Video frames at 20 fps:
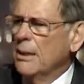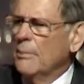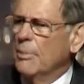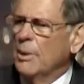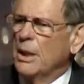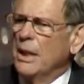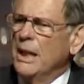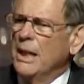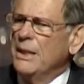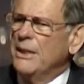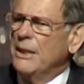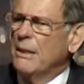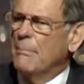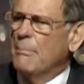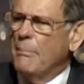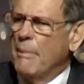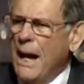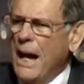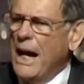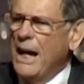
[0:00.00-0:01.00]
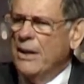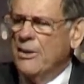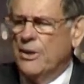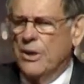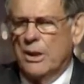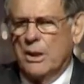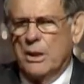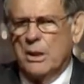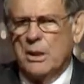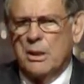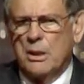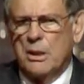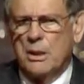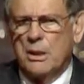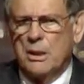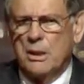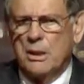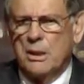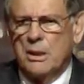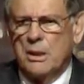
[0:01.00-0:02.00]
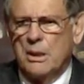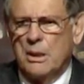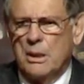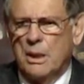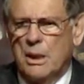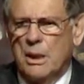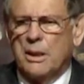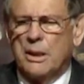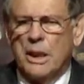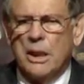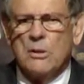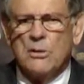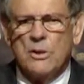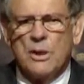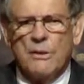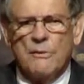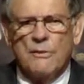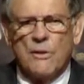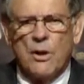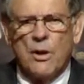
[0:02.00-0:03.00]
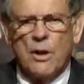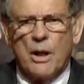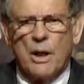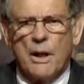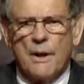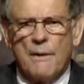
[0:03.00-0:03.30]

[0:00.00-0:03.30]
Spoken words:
but he demanded a guilty verdict.